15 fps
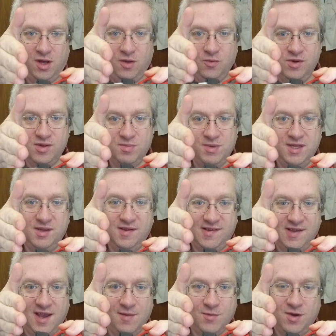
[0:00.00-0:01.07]
always be the
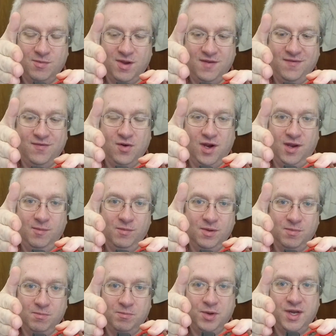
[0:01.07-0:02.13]
same on my
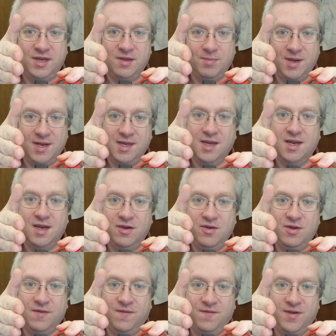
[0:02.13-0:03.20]
frame, but depending on how
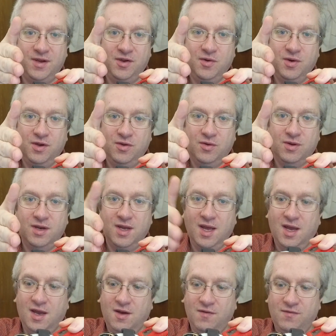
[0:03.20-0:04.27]
you configure it, you can
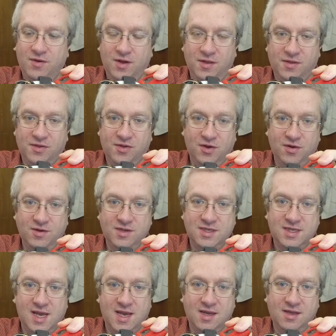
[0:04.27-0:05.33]
have a third
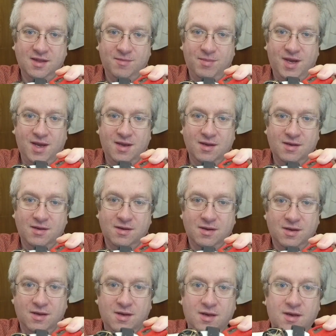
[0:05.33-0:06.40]
stack in the back.
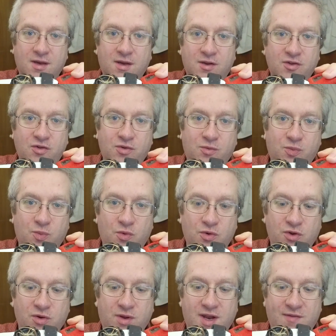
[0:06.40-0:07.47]

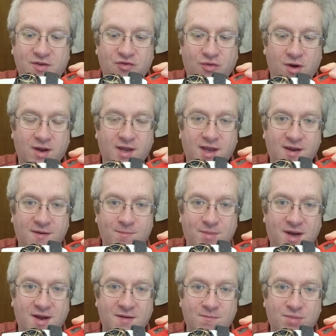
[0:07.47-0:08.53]
You can have a truncated
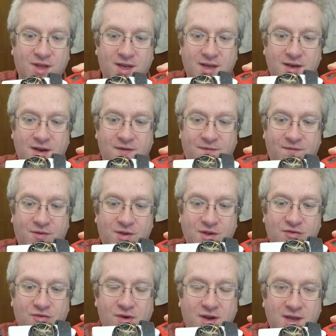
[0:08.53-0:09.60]
bottom plate and a
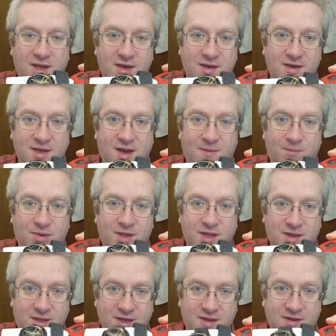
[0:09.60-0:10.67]
fully truncated top
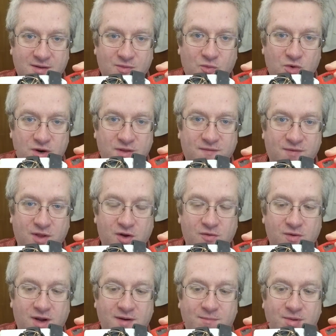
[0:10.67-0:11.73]
plate, like one of the
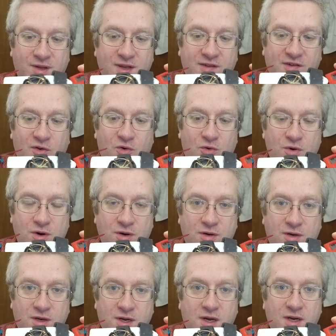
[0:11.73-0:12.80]
flow ride plates,
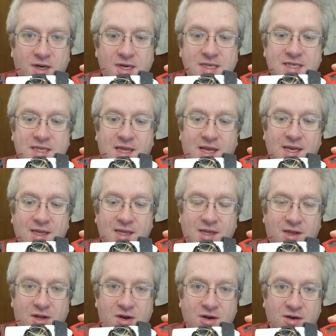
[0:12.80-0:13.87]
or a slightly
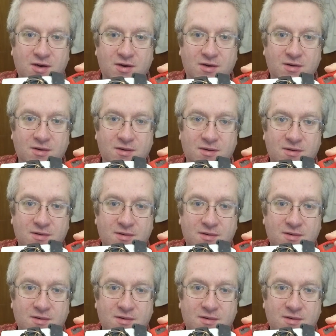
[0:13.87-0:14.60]
longer